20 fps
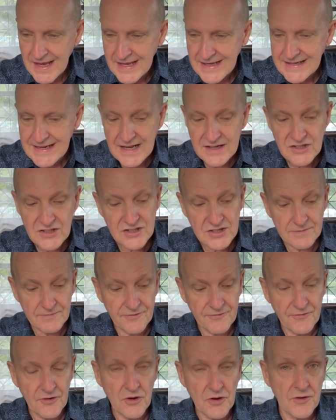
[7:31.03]
Now, just some
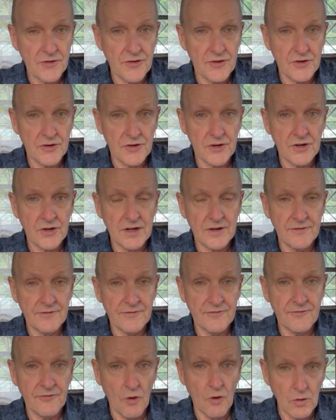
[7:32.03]
further
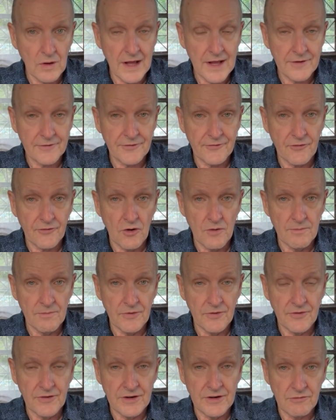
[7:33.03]
fallout
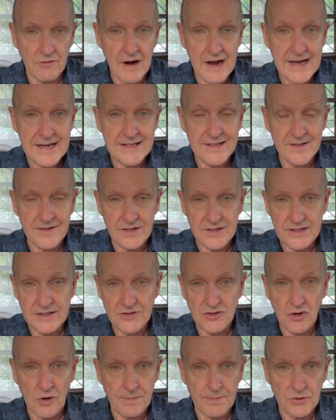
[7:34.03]
from the rains and the
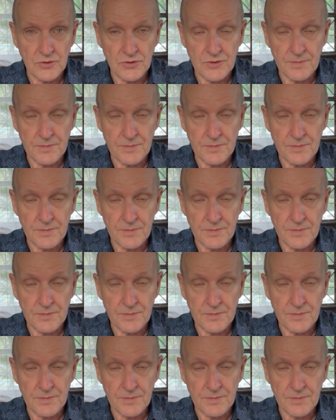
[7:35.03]
tropical